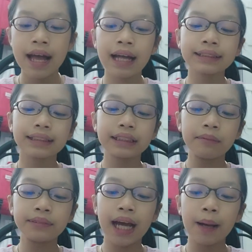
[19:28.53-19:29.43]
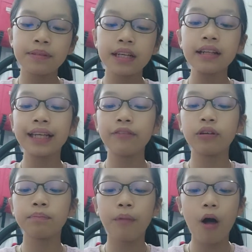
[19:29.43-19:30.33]
and sometimes he didn't
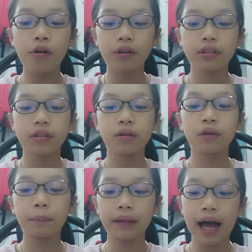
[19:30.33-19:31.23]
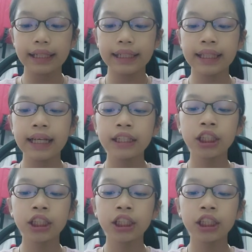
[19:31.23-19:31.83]
even bother replying,